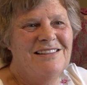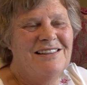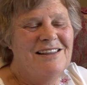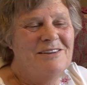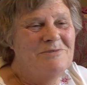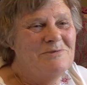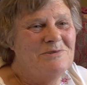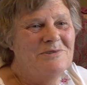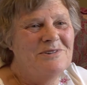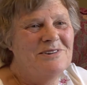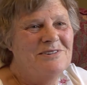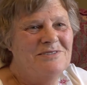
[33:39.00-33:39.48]
And they
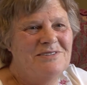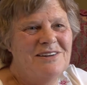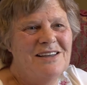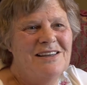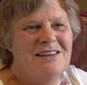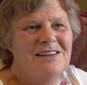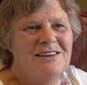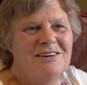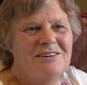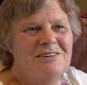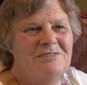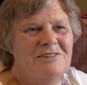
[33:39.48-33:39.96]
wouldn't have
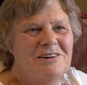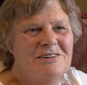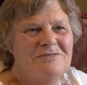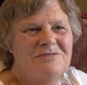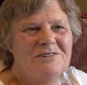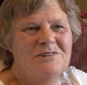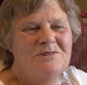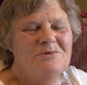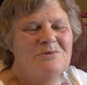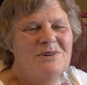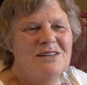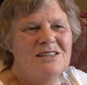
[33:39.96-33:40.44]
taken her
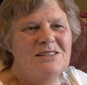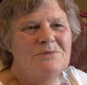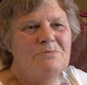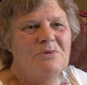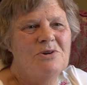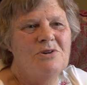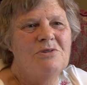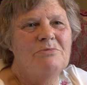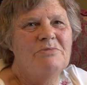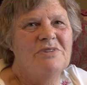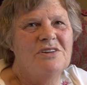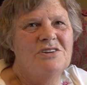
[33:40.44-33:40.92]
over to West
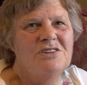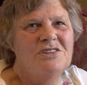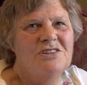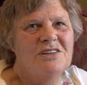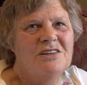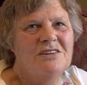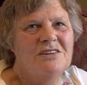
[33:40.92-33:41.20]
Bromwich.